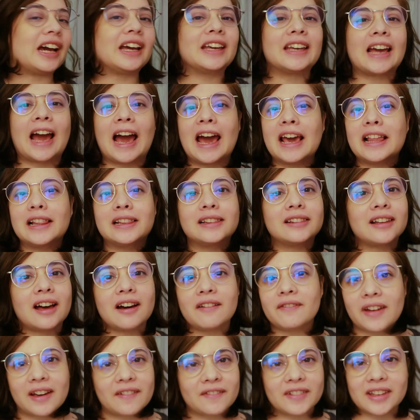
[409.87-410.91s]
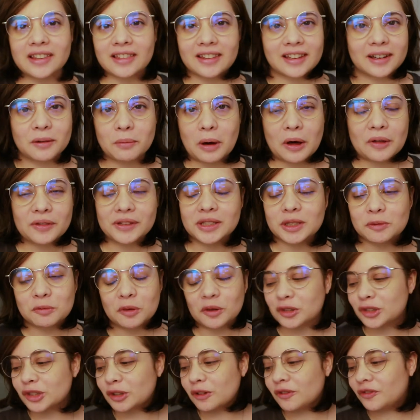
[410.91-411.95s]
I love everything about this
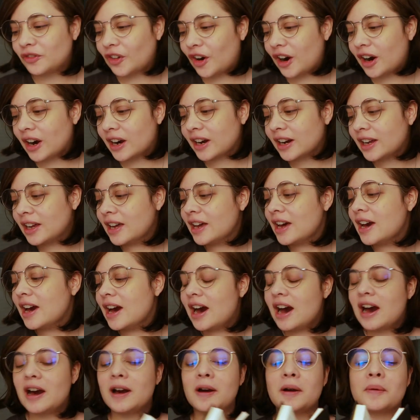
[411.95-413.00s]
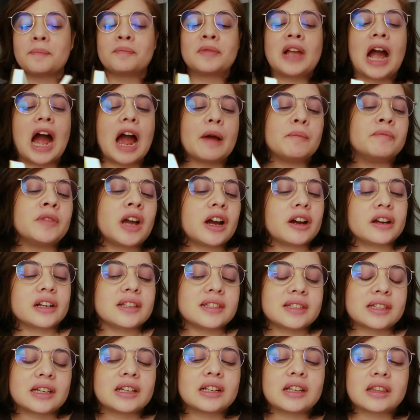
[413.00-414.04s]
book so far. I'm not
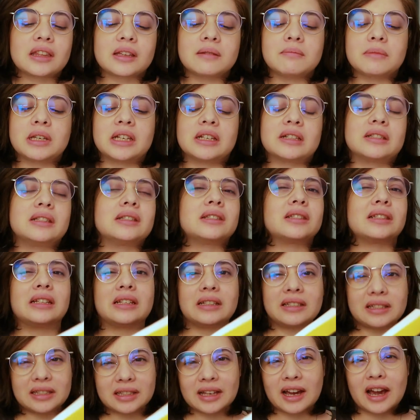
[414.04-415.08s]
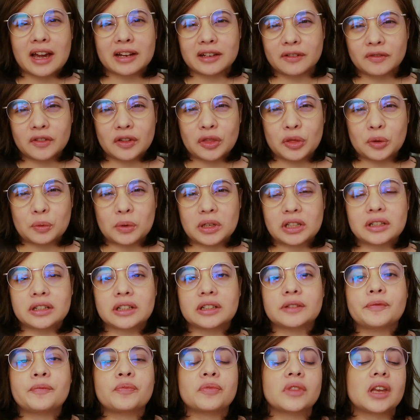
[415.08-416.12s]
gonna say anything because it is kind of a
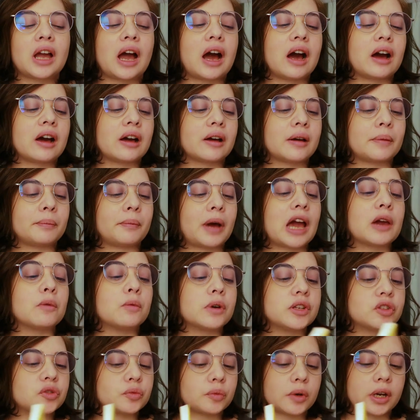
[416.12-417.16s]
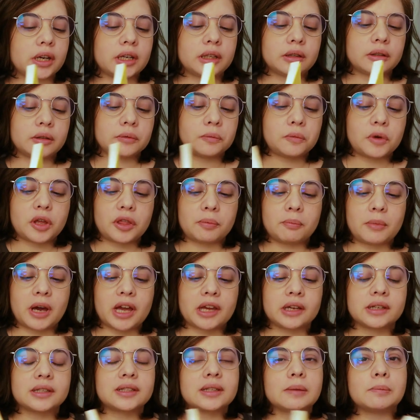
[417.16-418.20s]
thriller. I was right with
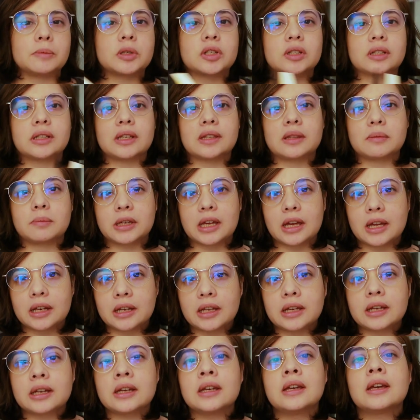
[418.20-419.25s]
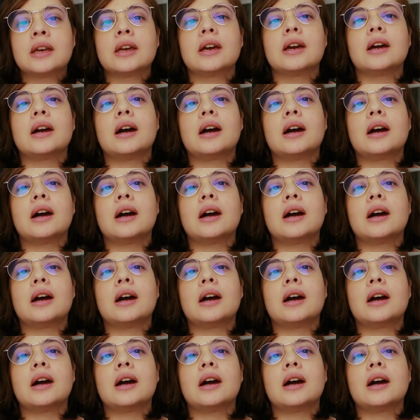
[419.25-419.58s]
my assumption at the beginning.